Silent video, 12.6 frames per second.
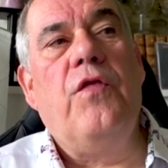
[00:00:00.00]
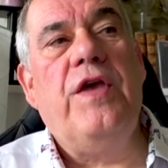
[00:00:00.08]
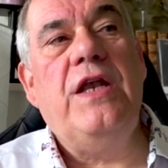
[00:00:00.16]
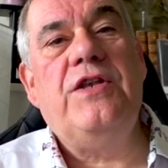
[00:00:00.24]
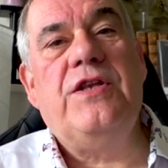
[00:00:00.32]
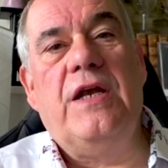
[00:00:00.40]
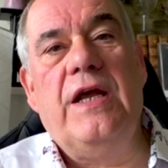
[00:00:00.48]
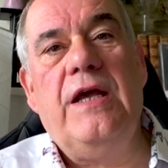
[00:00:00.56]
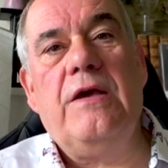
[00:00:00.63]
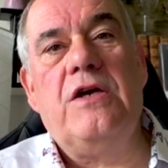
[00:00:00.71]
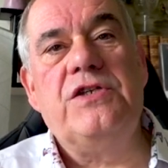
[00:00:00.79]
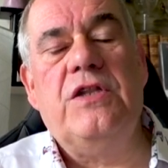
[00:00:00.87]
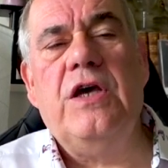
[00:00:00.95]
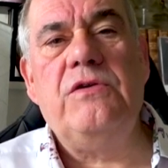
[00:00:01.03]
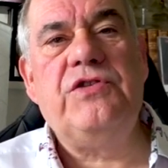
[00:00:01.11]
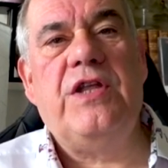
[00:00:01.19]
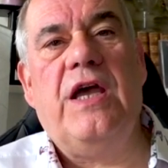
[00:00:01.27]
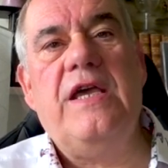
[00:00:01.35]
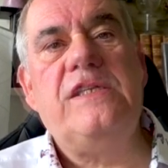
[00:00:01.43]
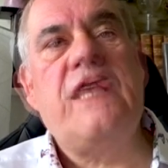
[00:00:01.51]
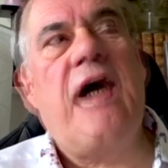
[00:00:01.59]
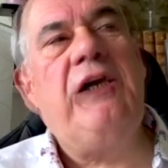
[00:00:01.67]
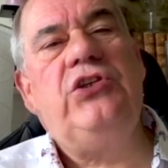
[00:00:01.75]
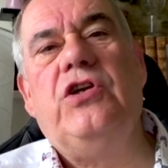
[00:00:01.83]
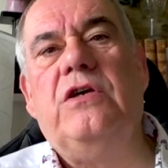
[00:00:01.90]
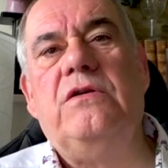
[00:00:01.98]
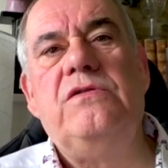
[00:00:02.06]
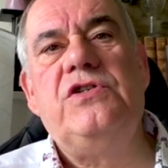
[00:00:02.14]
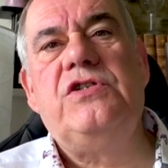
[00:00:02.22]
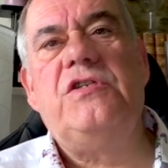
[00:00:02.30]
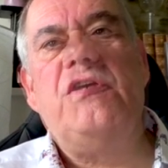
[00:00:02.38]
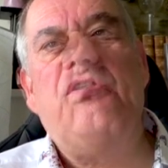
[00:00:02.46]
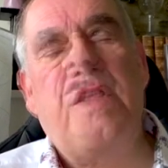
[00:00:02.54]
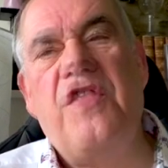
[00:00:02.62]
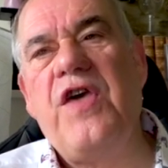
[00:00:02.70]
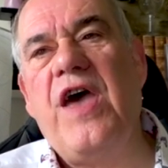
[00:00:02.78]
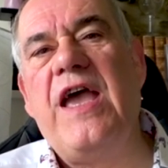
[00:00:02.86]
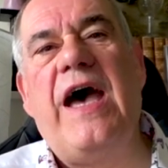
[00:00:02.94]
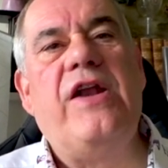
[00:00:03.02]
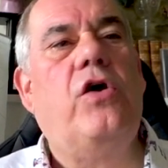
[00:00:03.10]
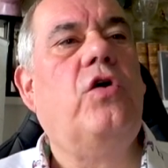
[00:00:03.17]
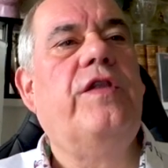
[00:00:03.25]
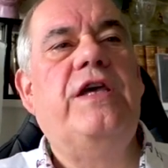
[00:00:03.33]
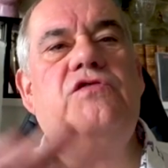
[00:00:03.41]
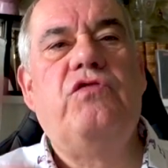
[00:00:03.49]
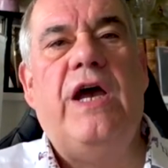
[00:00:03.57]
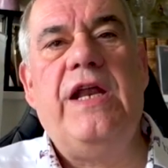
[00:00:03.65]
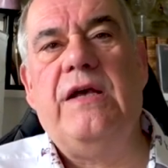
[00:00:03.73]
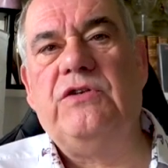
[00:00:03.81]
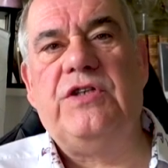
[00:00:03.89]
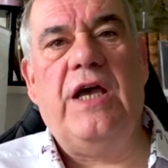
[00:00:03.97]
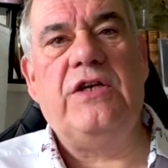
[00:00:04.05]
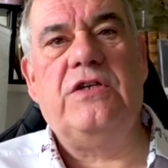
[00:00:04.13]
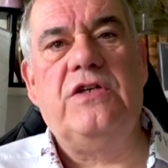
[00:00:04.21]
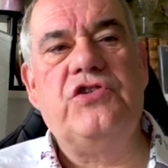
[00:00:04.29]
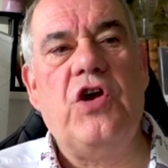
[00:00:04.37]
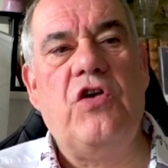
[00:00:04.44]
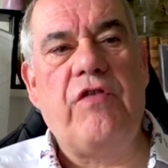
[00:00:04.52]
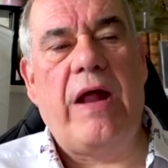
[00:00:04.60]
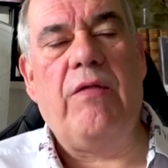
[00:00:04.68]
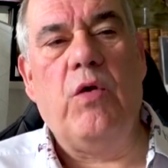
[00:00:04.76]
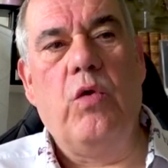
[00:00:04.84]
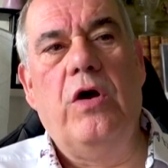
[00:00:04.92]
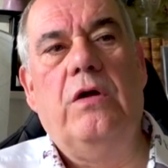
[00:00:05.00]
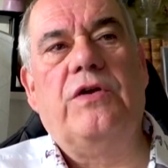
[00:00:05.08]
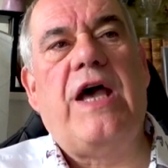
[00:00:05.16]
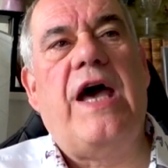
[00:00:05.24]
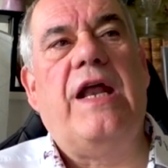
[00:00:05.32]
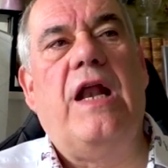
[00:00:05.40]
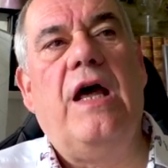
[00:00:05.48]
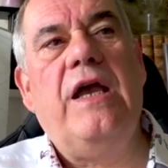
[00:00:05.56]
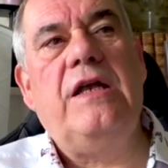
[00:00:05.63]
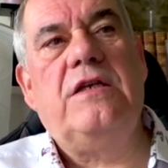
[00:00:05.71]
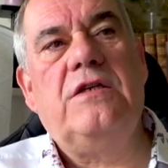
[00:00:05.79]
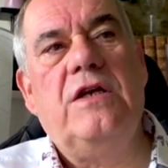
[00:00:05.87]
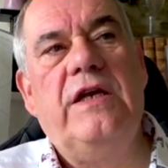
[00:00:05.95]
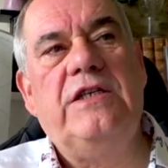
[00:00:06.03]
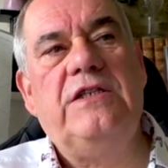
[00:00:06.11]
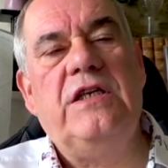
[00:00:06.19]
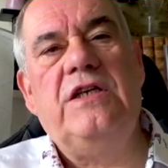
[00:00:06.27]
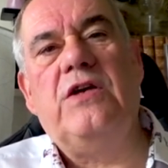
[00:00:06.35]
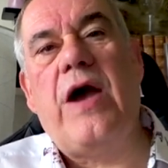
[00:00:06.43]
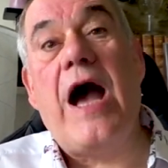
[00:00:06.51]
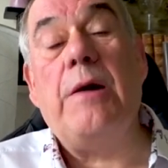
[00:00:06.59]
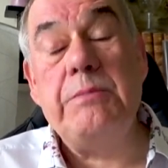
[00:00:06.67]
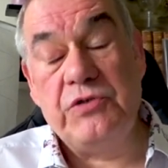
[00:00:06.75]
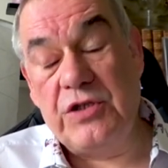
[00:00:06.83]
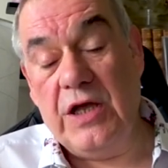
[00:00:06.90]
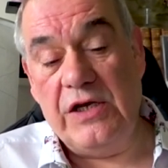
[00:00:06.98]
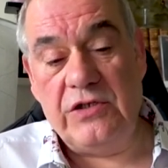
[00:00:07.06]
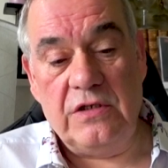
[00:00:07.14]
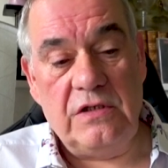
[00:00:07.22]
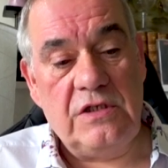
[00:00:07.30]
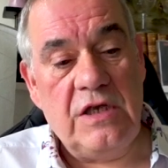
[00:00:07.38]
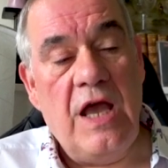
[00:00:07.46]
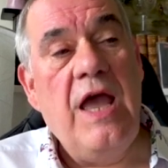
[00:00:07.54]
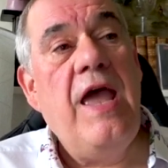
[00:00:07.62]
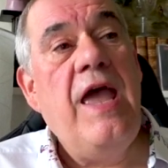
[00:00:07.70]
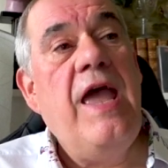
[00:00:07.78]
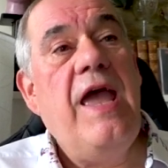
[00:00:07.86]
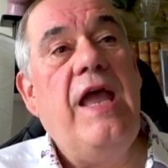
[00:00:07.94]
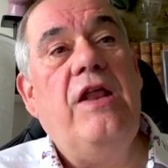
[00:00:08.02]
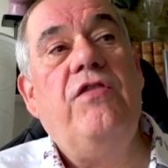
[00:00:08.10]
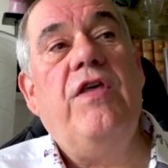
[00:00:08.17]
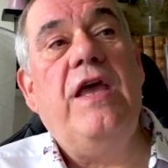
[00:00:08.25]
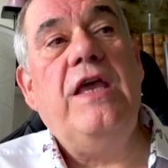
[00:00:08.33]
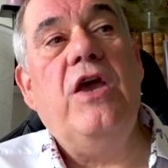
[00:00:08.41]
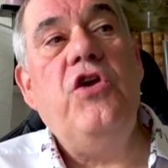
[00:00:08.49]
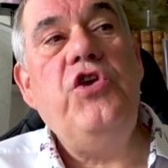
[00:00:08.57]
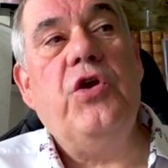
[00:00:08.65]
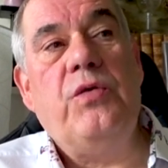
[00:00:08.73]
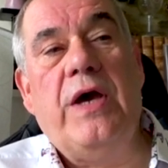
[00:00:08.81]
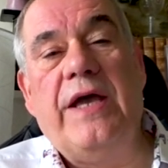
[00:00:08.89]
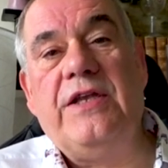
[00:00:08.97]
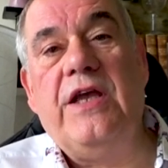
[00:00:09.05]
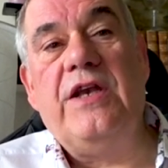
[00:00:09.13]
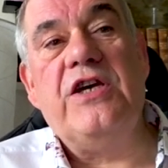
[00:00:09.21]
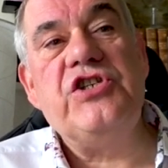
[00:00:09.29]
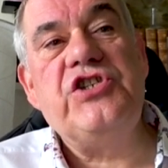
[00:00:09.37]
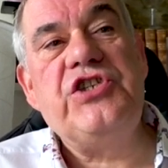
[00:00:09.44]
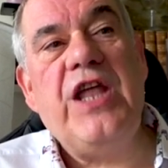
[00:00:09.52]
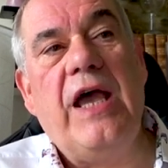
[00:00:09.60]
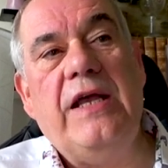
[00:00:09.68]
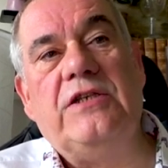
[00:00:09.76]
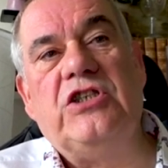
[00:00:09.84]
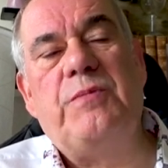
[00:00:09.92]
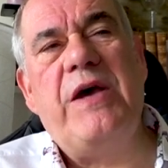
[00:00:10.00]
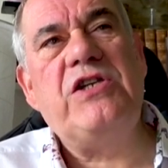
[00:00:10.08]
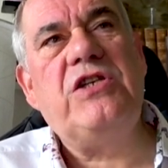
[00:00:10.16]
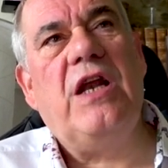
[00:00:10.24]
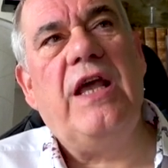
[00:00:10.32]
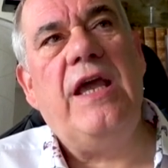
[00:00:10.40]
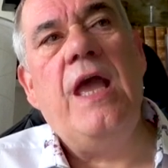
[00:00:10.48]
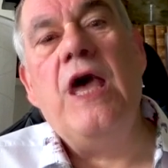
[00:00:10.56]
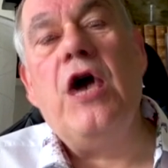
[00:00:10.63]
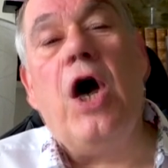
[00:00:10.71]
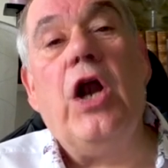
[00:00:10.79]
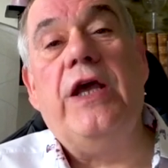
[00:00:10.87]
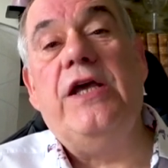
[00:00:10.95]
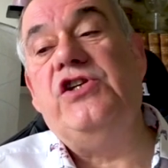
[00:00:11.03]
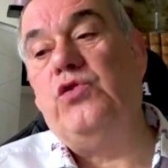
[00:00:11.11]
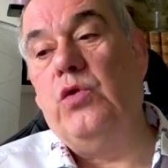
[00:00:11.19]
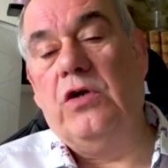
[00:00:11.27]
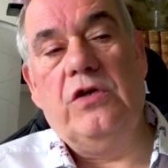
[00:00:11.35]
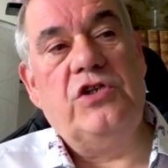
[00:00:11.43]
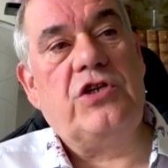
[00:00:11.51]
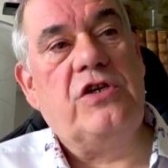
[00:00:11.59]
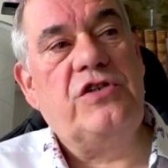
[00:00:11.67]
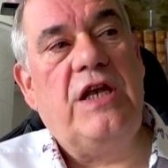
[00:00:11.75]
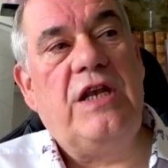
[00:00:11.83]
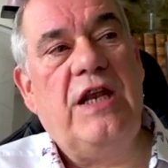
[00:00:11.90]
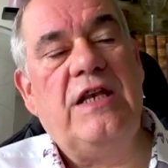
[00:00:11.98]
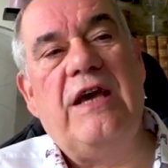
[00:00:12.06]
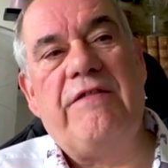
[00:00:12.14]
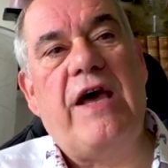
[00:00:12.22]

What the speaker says: on the internet, because in those days, iTunes, that they had all these radio stations around the world, and I liked listening to album stations in the United States, especially college ones, because they didn't have